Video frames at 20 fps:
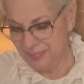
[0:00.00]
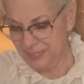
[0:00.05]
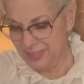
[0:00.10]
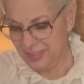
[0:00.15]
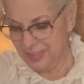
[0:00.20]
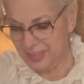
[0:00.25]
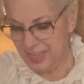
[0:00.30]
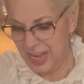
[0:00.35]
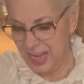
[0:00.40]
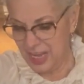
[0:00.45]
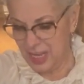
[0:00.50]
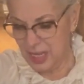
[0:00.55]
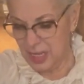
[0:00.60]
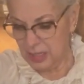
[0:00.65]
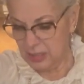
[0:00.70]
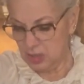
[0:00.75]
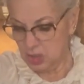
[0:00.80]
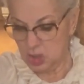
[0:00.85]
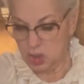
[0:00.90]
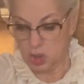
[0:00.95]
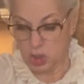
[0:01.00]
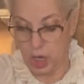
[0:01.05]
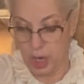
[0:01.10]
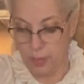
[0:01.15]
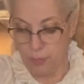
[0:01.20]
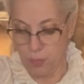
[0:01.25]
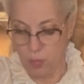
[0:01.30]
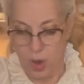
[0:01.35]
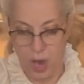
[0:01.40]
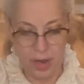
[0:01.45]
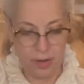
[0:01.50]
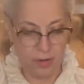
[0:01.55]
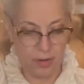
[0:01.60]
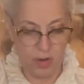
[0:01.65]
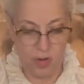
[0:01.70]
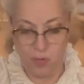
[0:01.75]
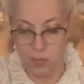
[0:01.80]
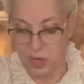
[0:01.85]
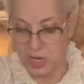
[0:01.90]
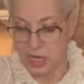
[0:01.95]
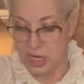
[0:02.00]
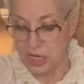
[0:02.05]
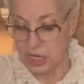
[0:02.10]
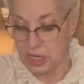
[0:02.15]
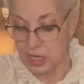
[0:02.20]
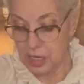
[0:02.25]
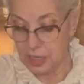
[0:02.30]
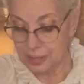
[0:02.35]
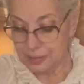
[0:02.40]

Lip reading: It's like a shamrock green.